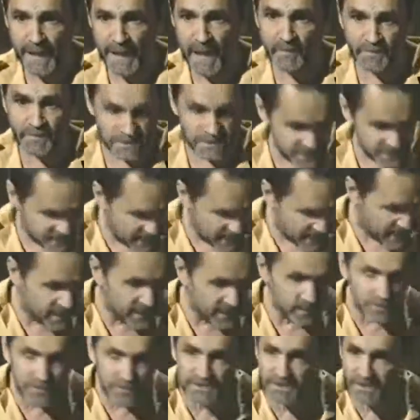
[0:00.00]
of the
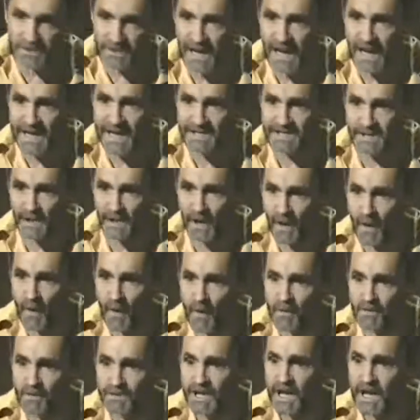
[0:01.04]
mountains and the hills and the guys in
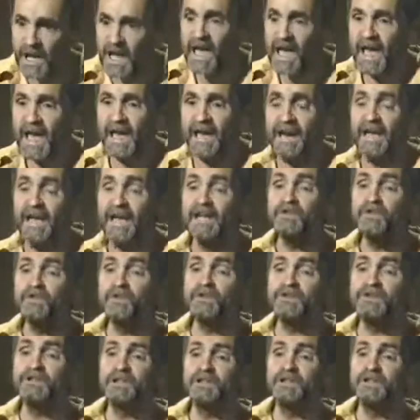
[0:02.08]
the hose, had
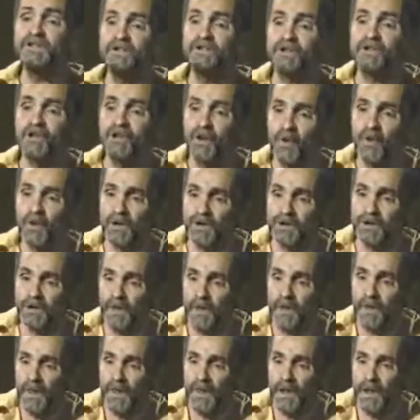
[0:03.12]
entrance into the
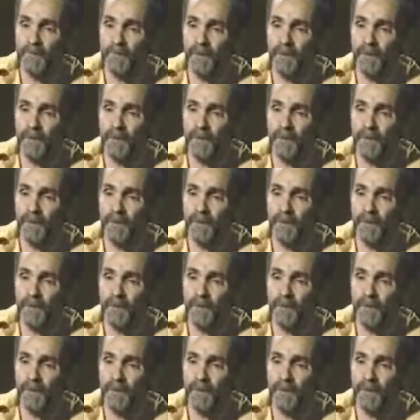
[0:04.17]
court.